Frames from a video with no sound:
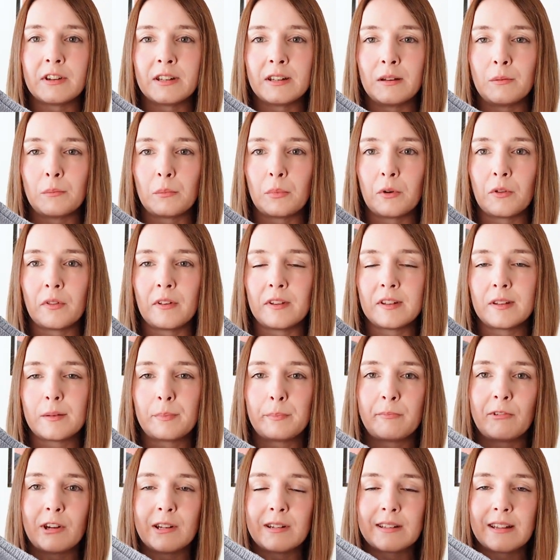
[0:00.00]
I didn't bother to
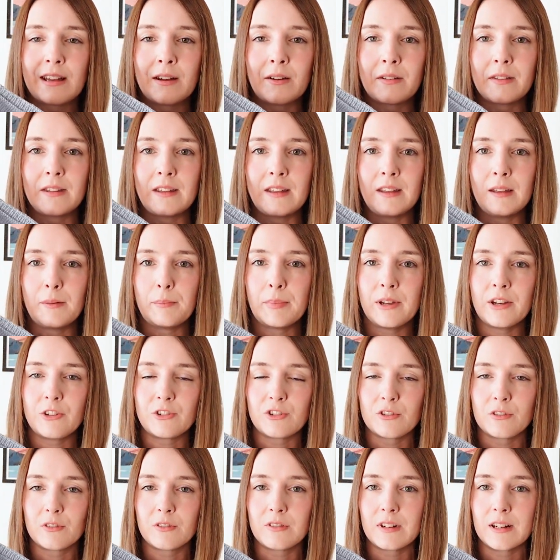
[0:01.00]
print out the
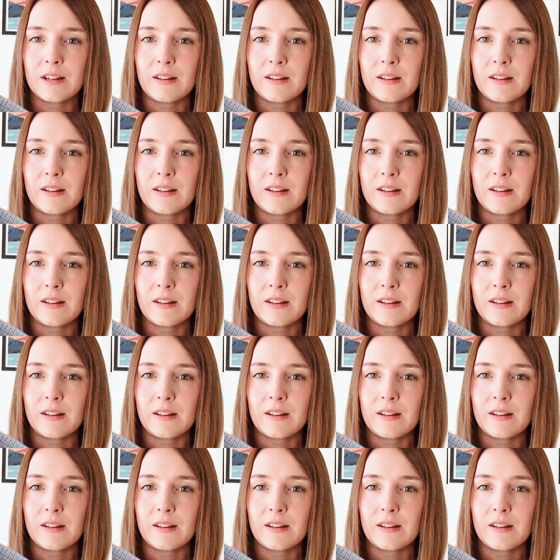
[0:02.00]
picture or